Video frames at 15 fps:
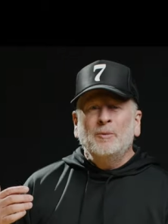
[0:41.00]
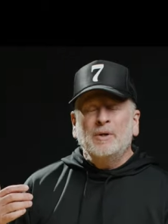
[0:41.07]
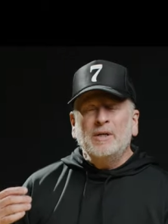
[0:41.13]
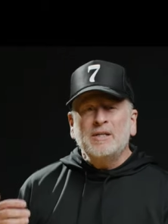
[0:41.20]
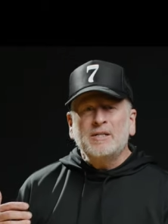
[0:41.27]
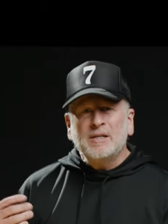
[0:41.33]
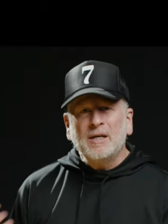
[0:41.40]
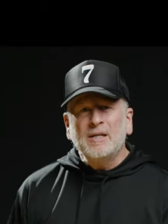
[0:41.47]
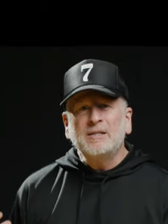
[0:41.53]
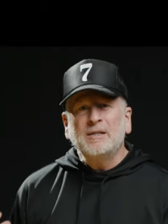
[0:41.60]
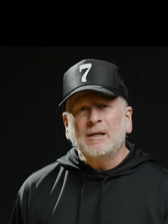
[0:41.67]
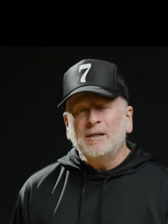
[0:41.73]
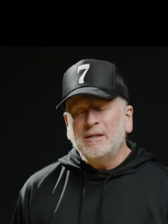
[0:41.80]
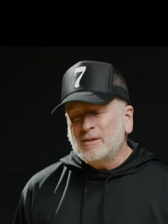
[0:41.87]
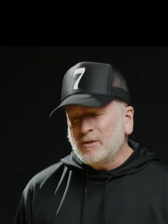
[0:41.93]
when he says
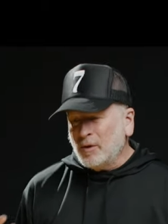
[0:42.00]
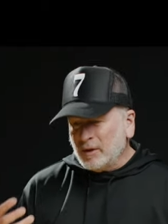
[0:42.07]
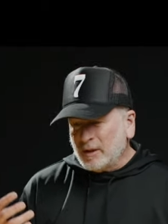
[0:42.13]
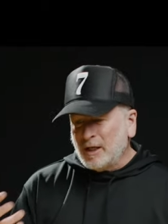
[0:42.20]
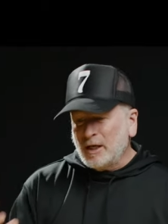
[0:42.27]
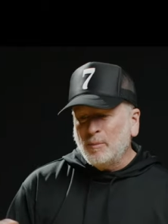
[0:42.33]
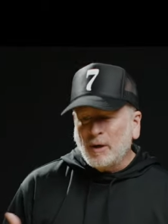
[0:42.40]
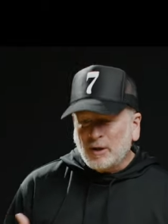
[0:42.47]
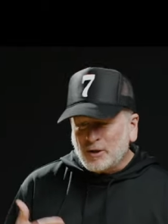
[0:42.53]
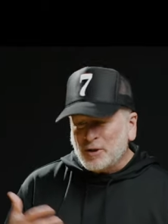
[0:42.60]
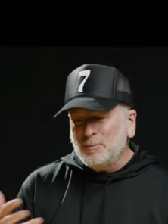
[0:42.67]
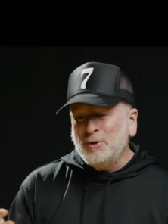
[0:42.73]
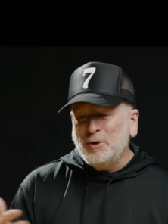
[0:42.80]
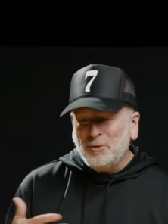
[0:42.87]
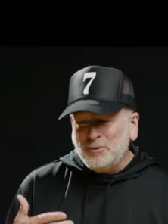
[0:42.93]
that, he's talking about
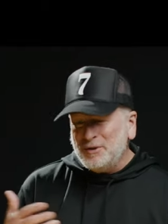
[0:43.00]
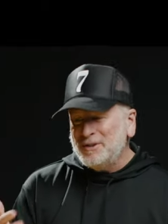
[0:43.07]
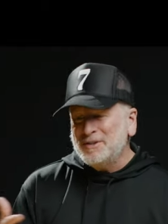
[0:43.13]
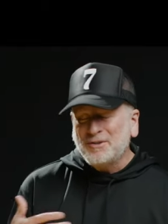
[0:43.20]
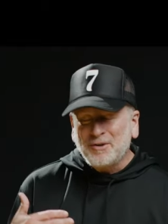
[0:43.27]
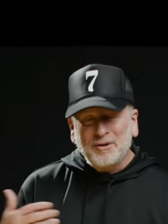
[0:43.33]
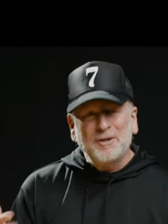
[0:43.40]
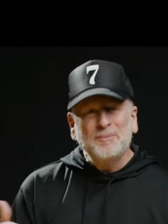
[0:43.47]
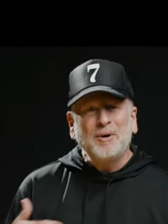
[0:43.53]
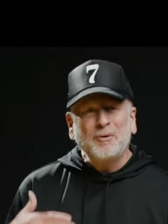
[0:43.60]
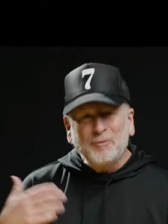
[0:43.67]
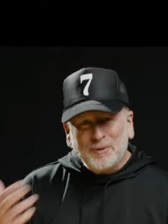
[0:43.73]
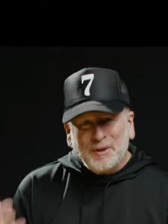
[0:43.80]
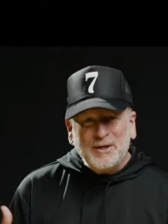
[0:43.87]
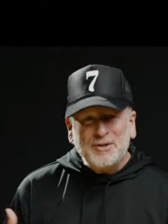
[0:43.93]
communion. He's talking
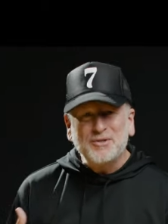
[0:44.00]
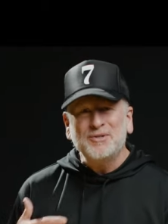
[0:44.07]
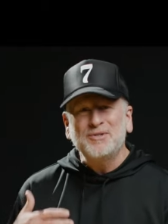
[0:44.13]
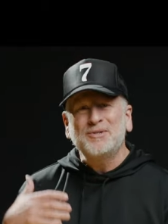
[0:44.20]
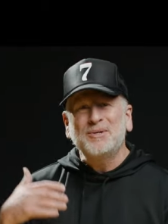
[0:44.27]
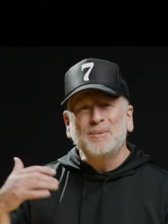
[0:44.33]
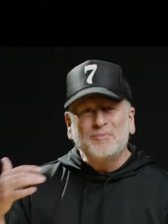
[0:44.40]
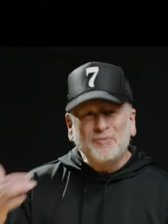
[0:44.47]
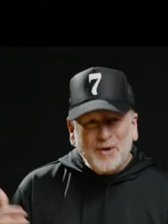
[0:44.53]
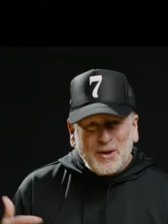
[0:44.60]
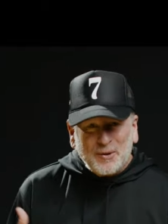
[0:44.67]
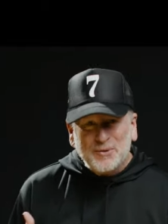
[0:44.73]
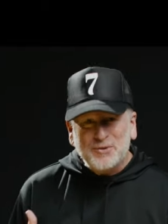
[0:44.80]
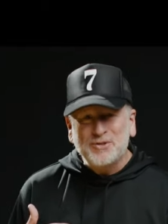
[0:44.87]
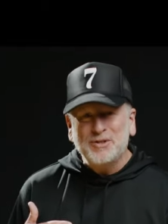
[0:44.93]
about relationship,
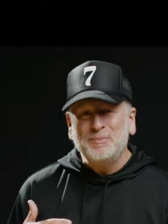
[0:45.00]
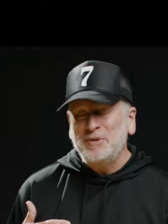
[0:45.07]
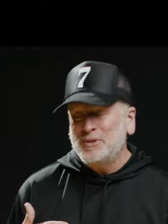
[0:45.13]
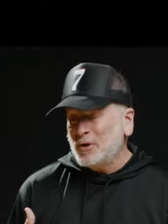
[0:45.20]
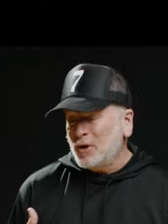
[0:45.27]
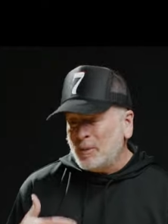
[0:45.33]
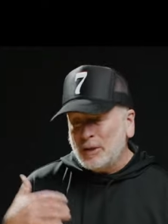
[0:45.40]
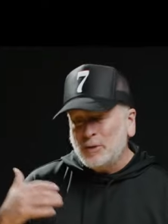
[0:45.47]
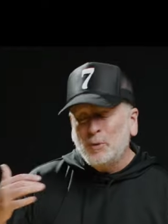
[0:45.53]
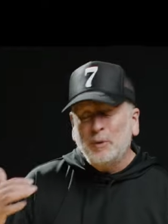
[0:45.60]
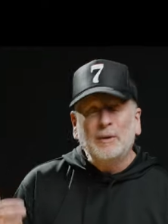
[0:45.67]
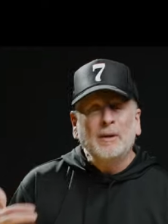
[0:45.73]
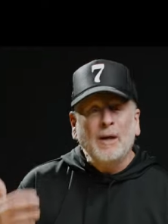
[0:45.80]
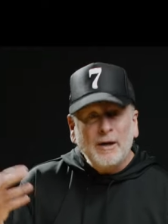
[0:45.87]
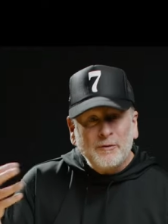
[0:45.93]
fellowship. He's talking about
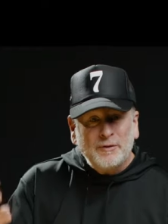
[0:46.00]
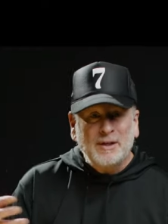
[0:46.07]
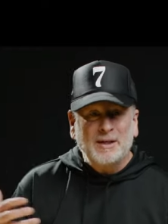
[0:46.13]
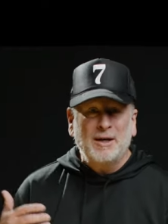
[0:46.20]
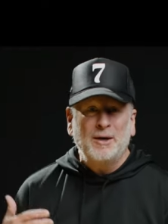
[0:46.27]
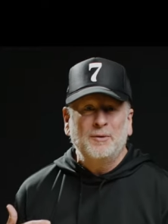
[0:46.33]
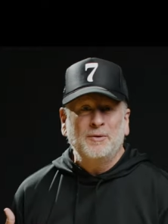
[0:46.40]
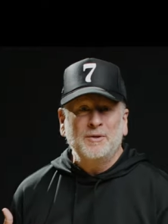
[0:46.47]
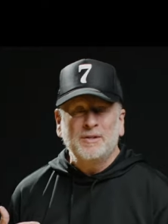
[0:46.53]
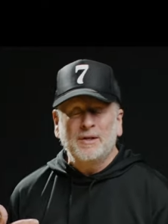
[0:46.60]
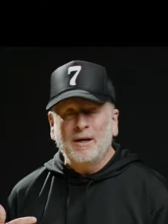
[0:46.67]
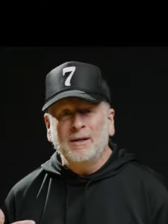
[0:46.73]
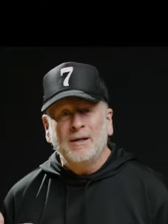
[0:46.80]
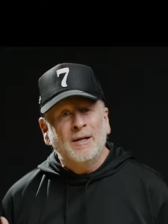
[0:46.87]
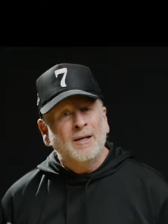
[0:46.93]
doing life together. He's
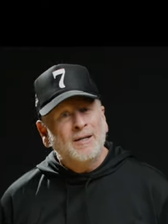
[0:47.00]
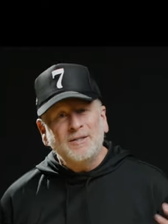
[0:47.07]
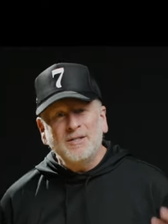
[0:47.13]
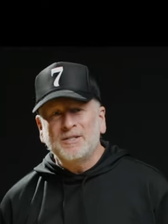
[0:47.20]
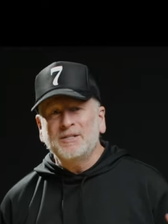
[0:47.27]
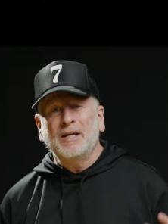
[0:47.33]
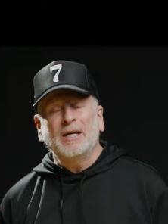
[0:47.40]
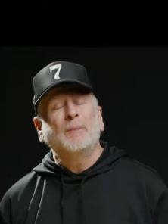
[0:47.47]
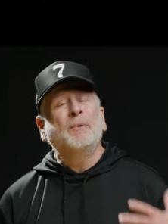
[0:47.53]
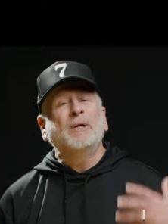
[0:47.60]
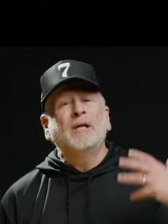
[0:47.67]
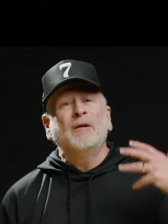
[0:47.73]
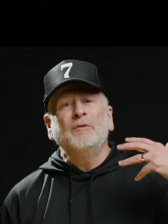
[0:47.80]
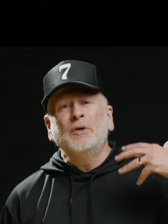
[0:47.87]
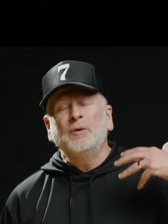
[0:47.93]
not just saying, I'm going
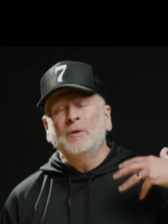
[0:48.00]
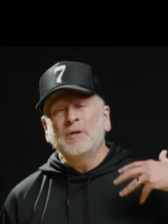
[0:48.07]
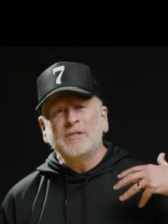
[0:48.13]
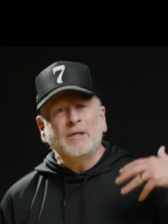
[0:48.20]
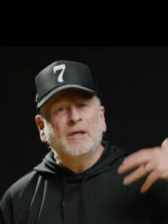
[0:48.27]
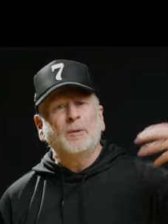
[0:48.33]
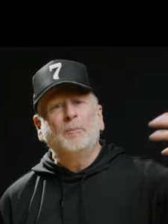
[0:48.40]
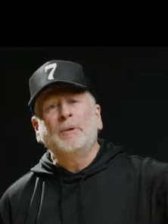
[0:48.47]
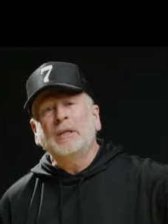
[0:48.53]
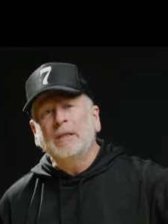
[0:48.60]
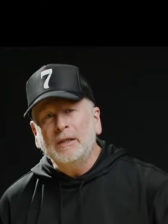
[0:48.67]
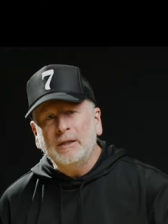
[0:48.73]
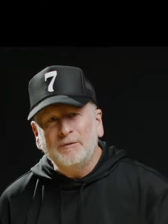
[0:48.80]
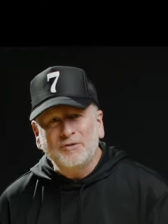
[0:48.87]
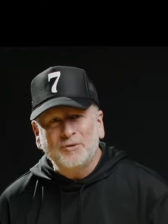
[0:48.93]
to give you a set of
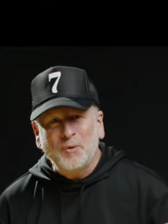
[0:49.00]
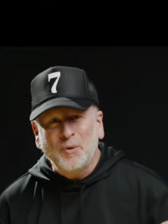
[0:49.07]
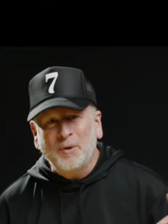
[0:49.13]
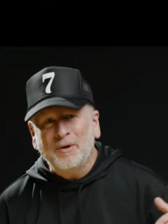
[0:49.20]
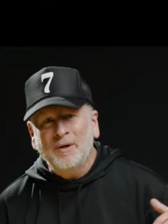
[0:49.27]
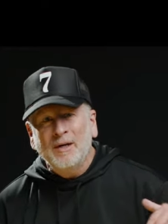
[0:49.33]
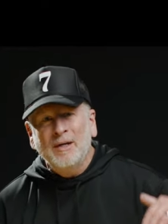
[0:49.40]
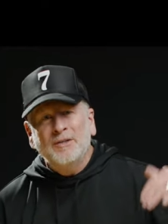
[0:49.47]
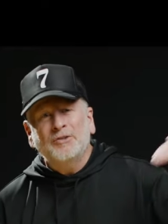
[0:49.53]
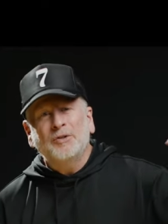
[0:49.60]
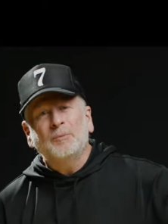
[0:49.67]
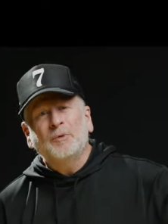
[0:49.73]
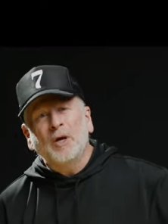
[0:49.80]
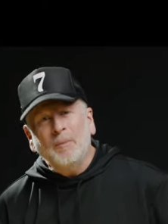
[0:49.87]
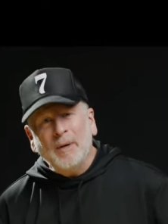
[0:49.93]
beliefs or
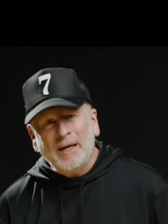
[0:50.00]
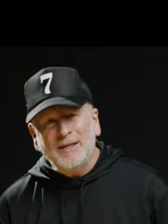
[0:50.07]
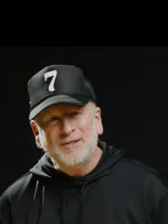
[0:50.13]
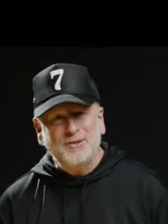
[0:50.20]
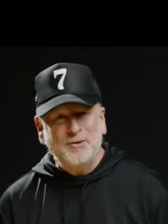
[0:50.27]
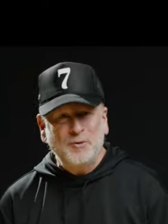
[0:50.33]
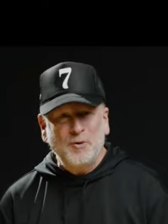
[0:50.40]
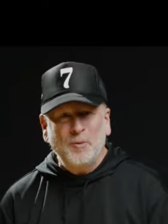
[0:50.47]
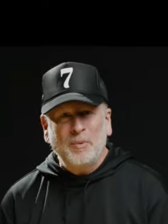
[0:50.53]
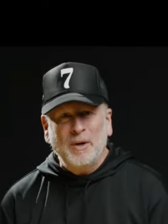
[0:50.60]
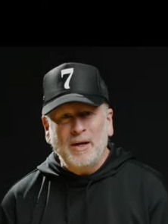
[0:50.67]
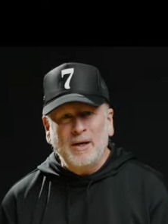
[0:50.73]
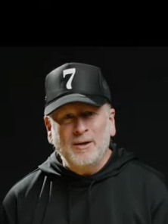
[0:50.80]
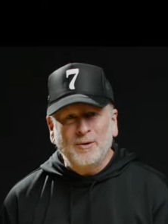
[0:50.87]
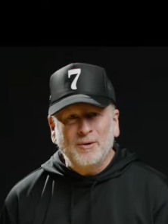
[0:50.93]
some commands to
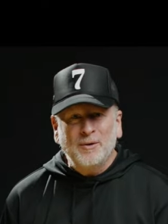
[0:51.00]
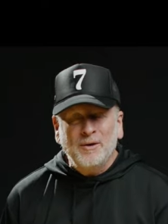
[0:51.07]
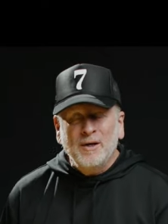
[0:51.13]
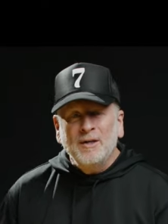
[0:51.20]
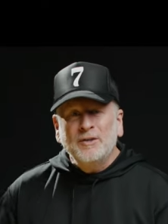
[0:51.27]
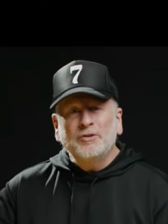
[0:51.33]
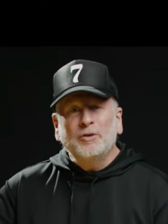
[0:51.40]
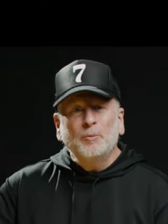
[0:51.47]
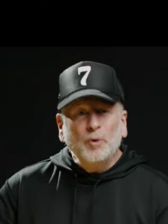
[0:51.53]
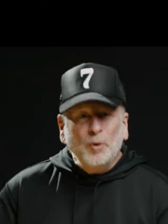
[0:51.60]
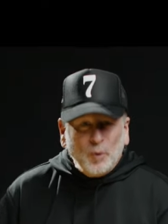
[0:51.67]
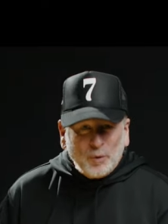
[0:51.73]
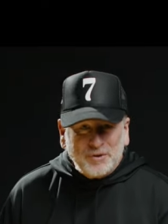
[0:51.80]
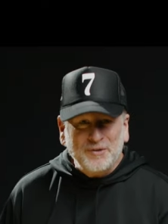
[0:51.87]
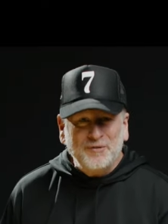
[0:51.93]
obey or some
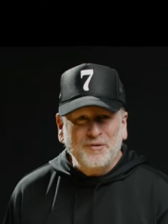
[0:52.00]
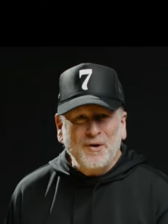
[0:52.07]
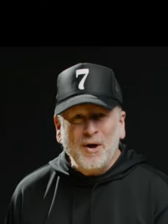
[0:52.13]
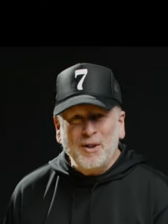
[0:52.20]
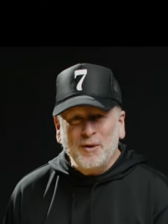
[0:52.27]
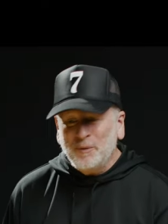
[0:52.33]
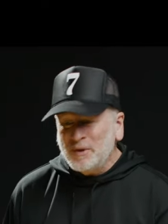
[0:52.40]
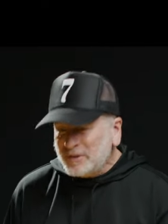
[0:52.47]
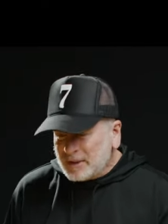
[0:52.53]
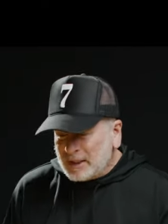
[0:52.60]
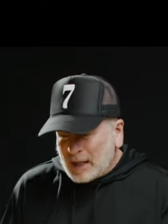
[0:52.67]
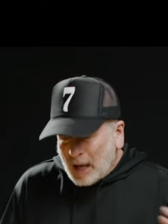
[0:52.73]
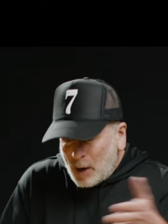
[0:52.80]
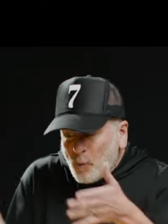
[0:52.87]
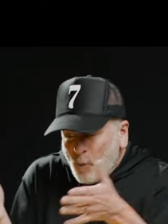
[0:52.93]
rules to follow. He's
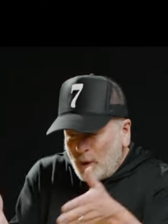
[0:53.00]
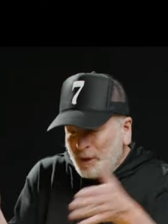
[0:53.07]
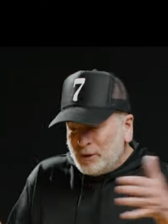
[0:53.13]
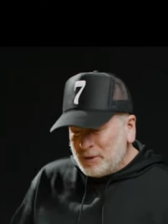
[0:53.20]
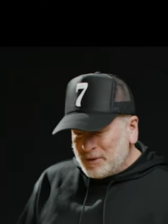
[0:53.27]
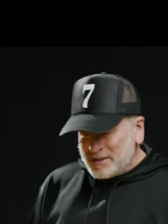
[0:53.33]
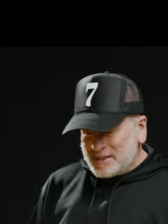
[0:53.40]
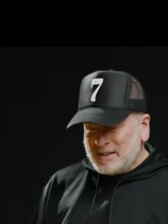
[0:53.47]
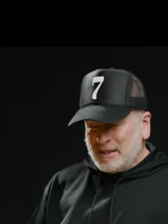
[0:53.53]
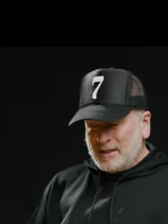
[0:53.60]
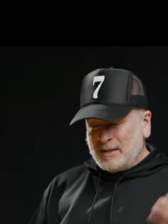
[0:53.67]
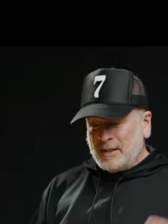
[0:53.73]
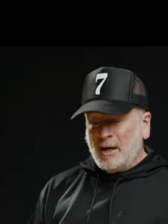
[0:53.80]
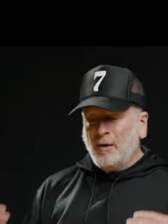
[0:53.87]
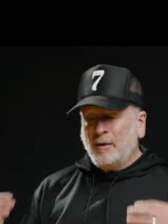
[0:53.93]
saying, I want you to
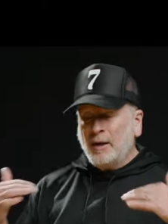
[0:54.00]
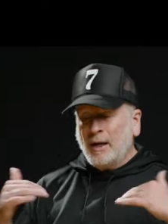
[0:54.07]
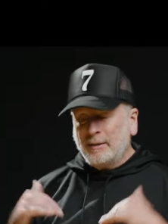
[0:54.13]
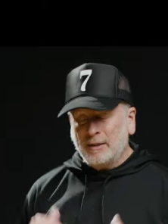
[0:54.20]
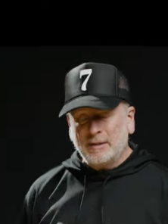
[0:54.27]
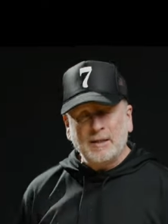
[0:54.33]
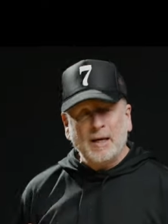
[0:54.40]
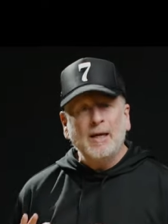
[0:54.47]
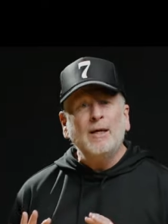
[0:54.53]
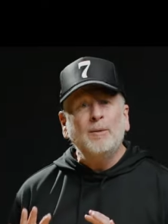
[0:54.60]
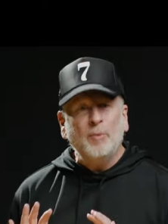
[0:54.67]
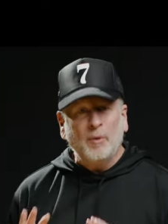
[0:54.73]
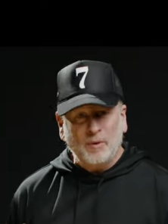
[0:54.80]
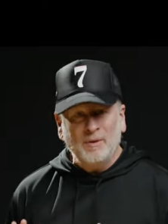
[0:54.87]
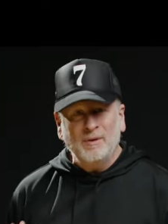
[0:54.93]
sit down at the
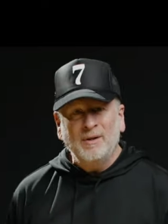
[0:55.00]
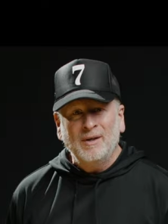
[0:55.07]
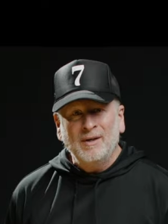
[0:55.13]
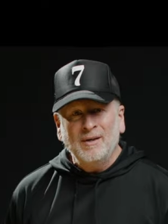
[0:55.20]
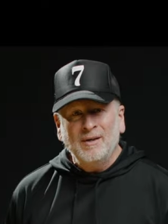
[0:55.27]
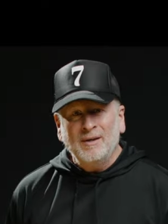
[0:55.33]
table